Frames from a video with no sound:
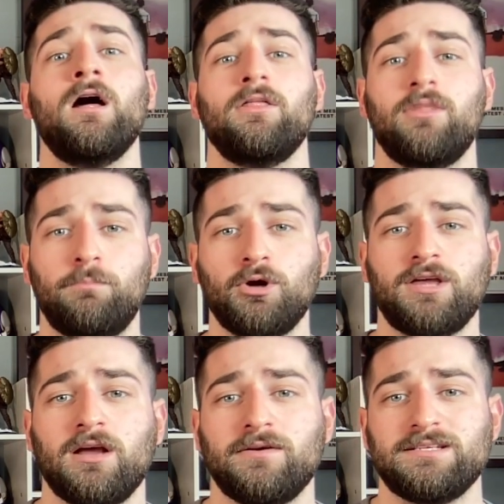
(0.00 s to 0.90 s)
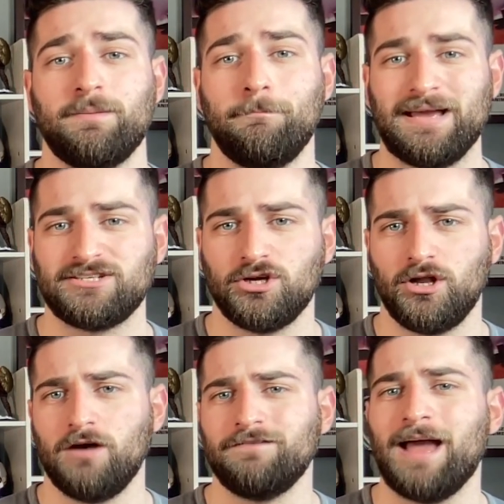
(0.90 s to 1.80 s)
The book carries a mantle
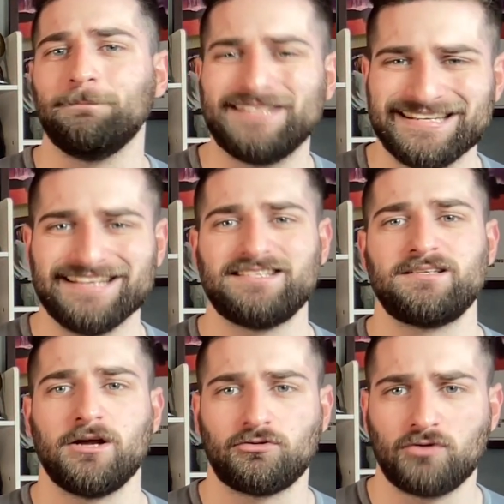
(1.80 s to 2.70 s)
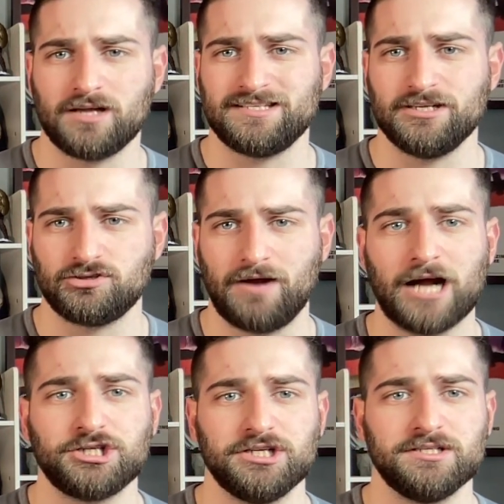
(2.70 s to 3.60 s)
of emptiness across
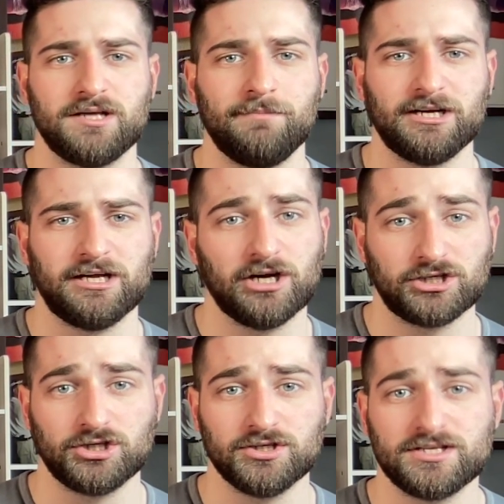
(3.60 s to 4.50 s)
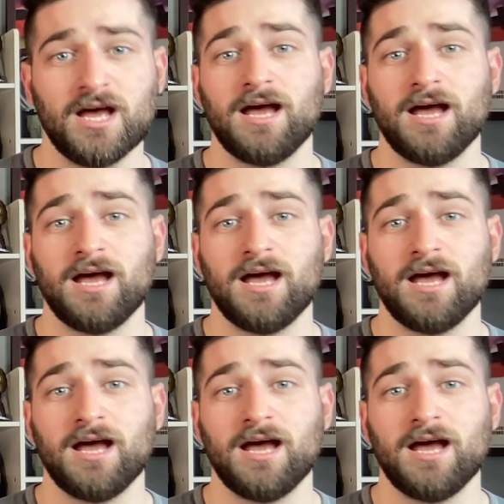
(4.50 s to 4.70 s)
interactions among characters